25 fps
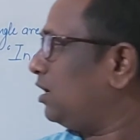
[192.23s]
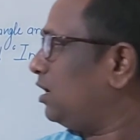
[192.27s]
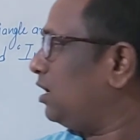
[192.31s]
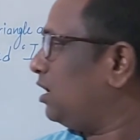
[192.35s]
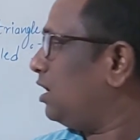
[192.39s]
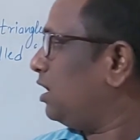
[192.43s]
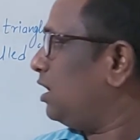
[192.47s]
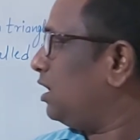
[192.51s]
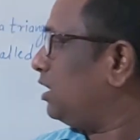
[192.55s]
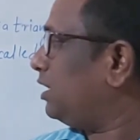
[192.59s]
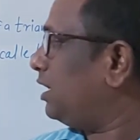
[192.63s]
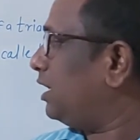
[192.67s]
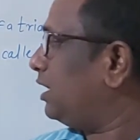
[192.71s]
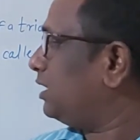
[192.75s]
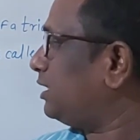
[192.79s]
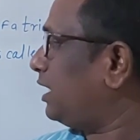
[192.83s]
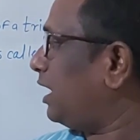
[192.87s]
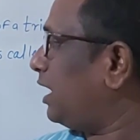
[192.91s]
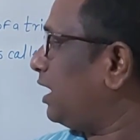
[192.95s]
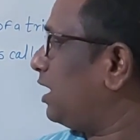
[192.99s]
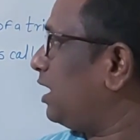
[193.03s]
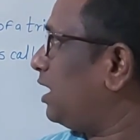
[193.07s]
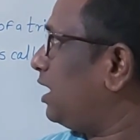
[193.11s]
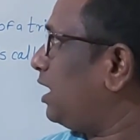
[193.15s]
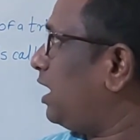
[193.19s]
that is
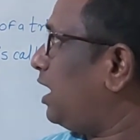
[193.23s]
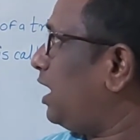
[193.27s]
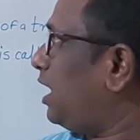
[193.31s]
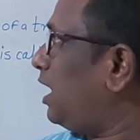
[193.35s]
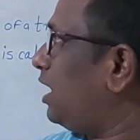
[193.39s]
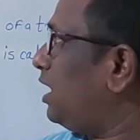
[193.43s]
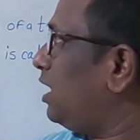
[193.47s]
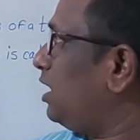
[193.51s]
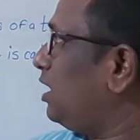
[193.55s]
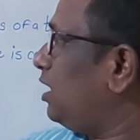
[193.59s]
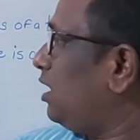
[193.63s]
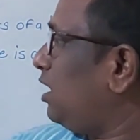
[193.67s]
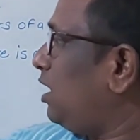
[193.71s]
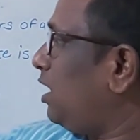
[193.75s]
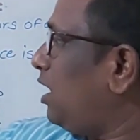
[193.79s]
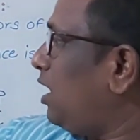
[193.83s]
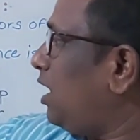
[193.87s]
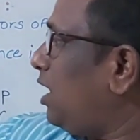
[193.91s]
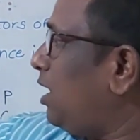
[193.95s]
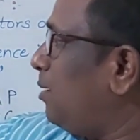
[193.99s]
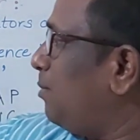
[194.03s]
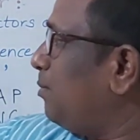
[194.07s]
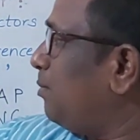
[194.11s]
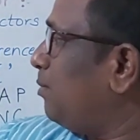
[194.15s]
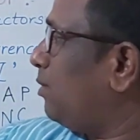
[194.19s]
angle
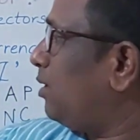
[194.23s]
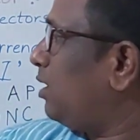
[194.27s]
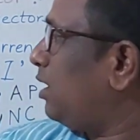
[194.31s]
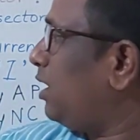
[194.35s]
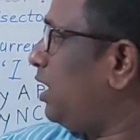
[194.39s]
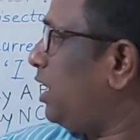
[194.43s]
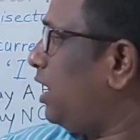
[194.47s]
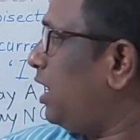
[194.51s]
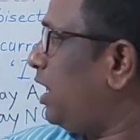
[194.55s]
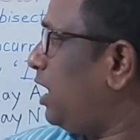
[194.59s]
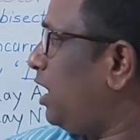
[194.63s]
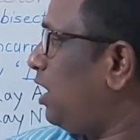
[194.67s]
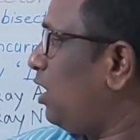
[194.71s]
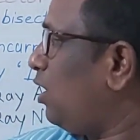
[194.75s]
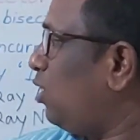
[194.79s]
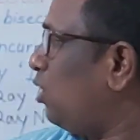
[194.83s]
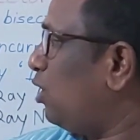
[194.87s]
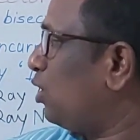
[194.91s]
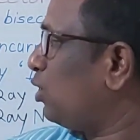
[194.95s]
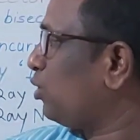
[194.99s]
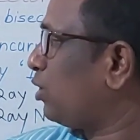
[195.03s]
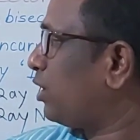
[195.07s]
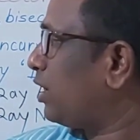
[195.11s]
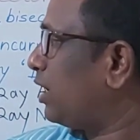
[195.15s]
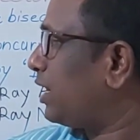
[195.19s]
NMA, or you
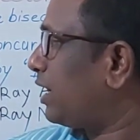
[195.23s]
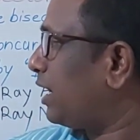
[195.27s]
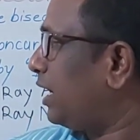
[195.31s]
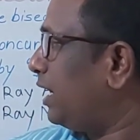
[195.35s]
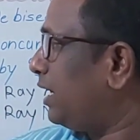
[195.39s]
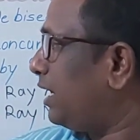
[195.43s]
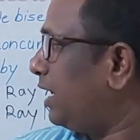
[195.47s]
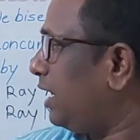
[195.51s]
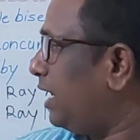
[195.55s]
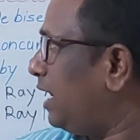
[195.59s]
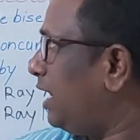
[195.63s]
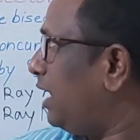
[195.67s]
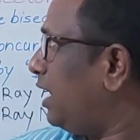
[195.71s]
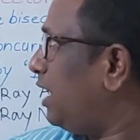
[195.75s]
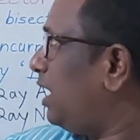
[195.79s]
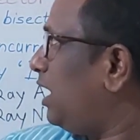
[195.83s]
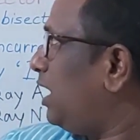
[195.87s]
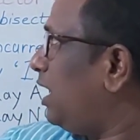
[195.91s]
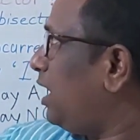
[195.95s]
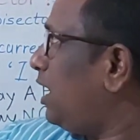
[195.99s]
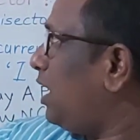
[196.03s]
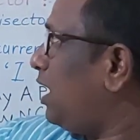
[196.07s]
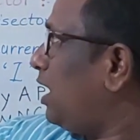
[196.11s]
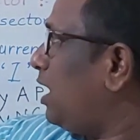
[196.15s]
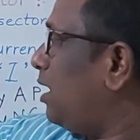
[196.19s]
can write
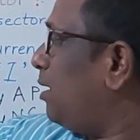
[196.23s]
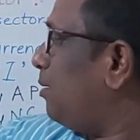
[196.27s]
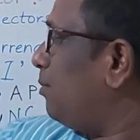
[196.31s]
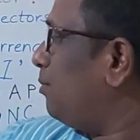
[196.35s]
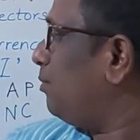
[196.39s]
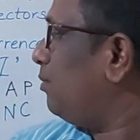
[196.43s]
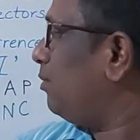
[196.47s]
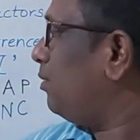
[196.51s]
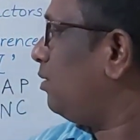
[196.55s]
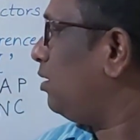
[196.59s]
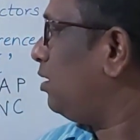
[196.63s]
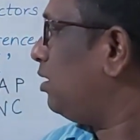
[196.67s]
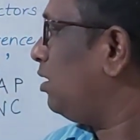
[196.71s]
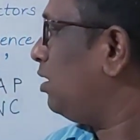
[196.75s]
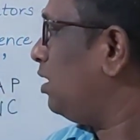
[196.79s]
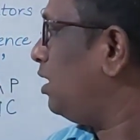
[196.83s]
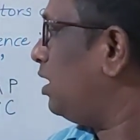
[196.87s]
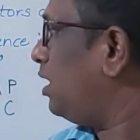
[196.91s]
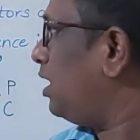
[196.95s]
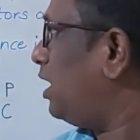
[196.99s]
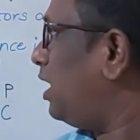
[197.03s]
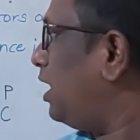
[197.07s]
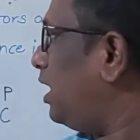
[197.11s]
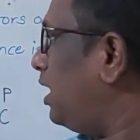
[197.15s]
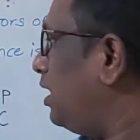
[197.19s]
AMN.
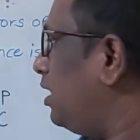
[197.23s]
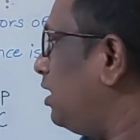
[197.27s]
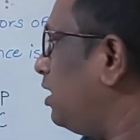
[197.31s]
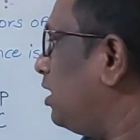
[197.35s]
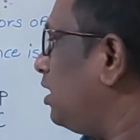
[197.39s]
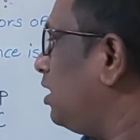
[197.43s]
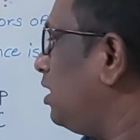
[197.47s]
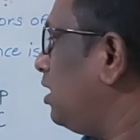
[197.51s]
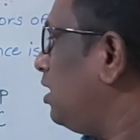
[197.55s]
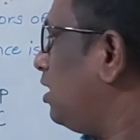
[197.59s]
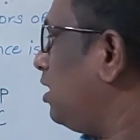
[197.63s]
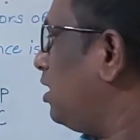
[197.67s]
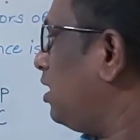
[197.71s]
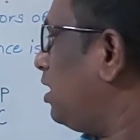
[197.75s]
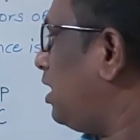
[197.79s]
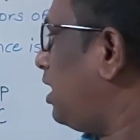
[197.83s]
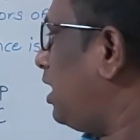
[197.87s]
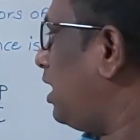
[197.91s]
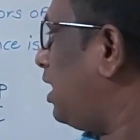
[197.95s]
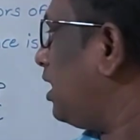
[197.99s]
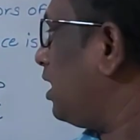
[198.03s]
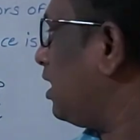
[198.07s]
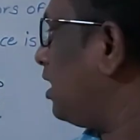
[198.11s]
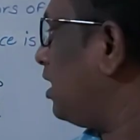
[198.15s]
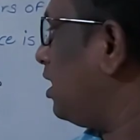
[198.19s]

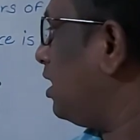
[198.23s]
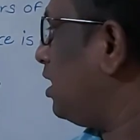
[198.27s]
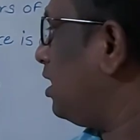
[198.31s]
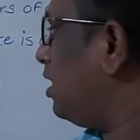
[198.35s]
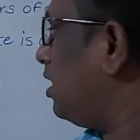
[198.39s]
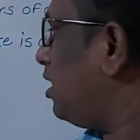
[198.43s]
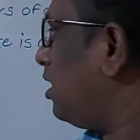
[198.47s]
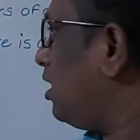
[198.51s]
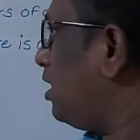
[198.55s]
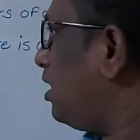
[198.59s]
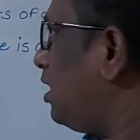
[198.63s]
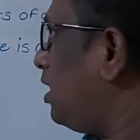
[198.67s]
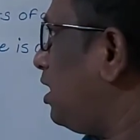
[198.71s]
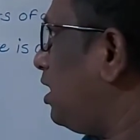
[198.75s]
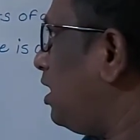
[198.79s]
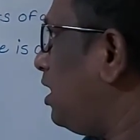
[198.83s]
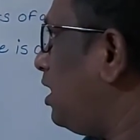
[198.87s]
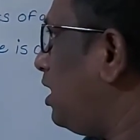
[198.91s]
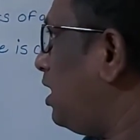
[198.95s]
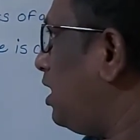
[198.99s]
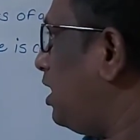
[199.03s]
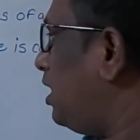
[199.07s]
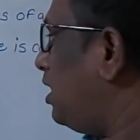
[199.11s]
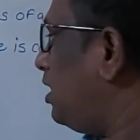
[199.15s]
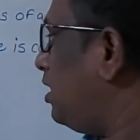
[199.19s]
Angle
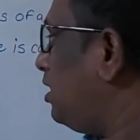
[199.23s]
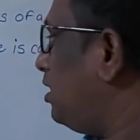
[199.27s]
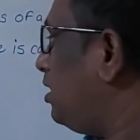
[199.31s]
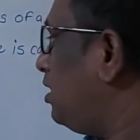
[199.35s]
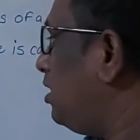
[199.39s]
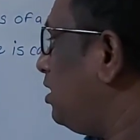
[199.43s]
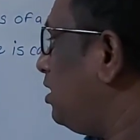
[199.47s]
NMA.